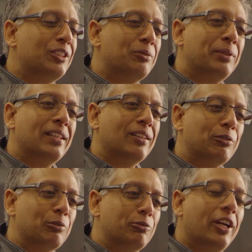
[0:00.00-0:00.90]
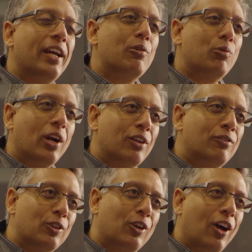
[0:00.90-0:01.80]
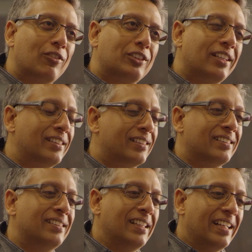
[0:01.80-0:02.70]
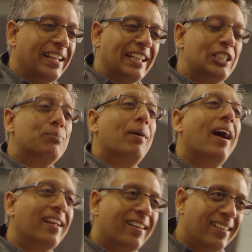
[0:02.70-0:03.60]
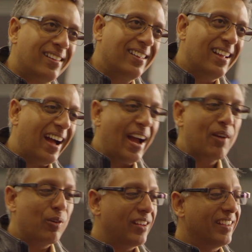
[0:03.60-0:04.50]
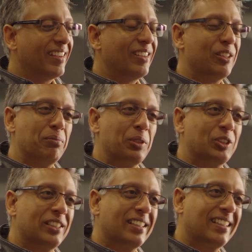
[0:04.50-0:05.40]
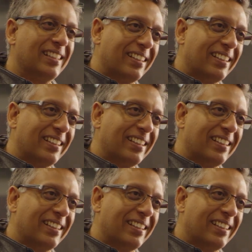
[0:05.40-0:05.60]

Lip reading: has been a very wonderful conversation, inspiring. I want to get into music and